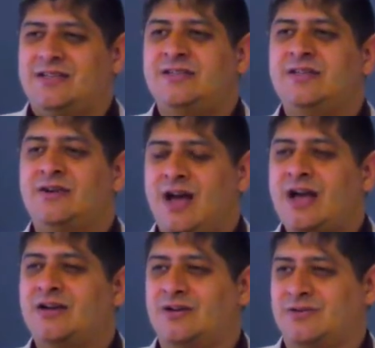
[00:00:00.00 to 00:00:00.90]
still
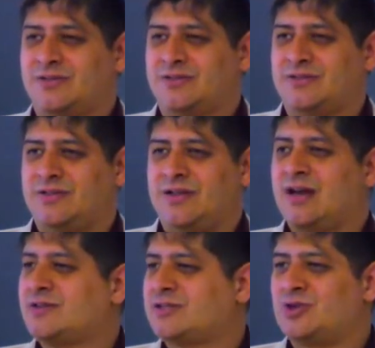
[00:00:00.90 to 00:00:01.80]
echoes. It
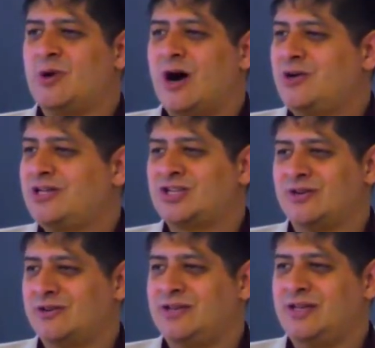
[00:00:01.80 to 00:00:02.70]
echoes throughout
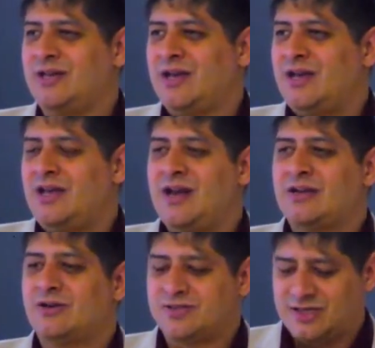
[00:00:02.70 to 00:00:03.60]
eternity. It
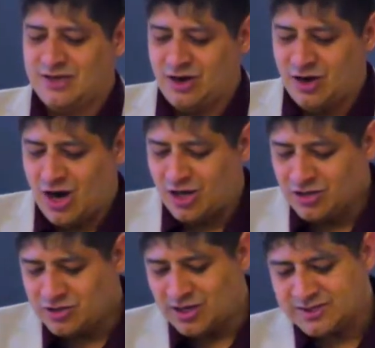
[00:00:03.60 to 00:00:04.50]
echoes in,
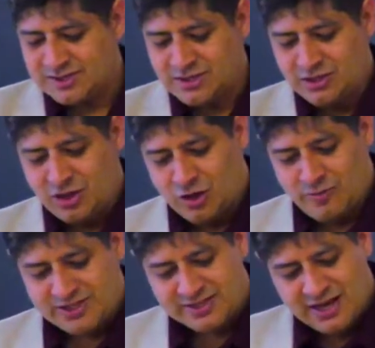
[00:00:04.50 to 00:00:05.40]
all across the
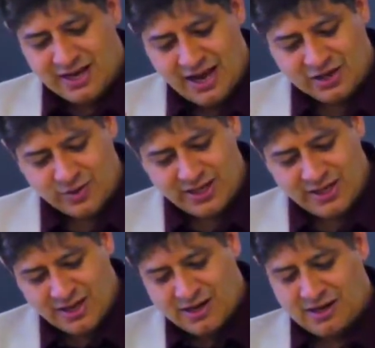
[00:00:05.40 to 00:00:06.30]
globe. It's
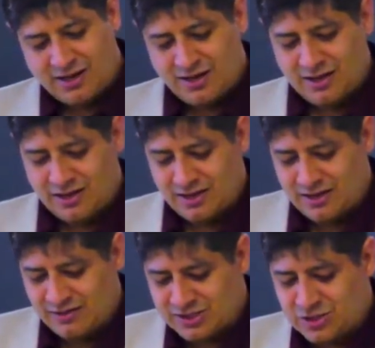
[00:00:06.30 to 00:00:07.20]
echoing uh,
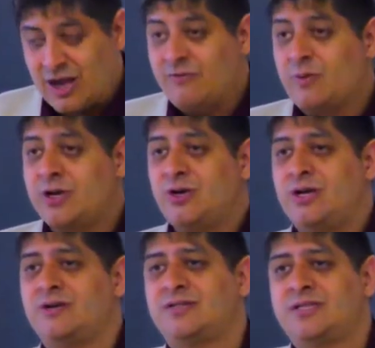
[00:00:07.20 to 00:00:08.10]
to everyone who
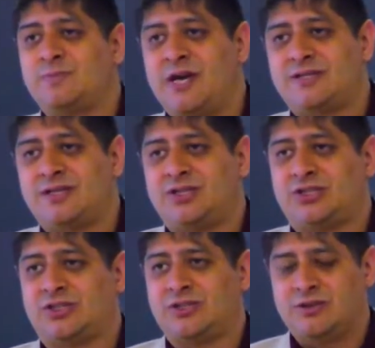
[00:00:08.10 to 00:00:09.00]
hears this
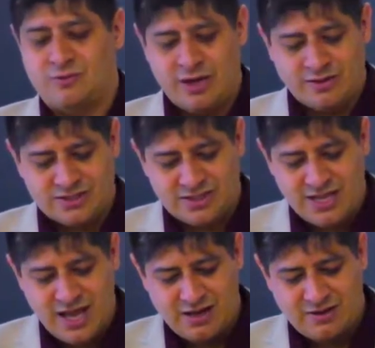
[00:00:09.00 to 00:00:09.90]
message, whether
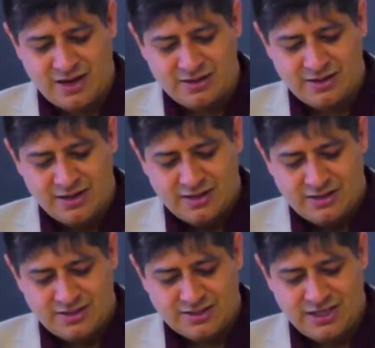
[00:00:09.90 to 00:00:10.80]
today or on
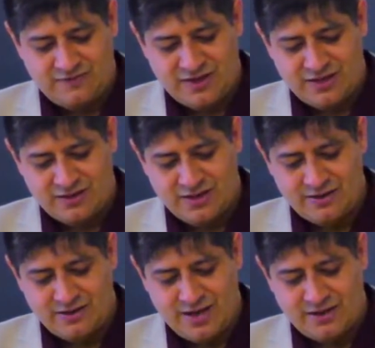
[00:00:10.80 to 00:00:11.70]
the TV or the
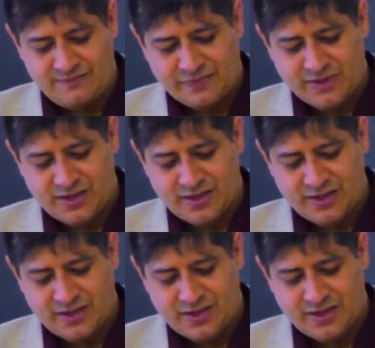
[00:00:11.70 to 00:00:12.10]
internet,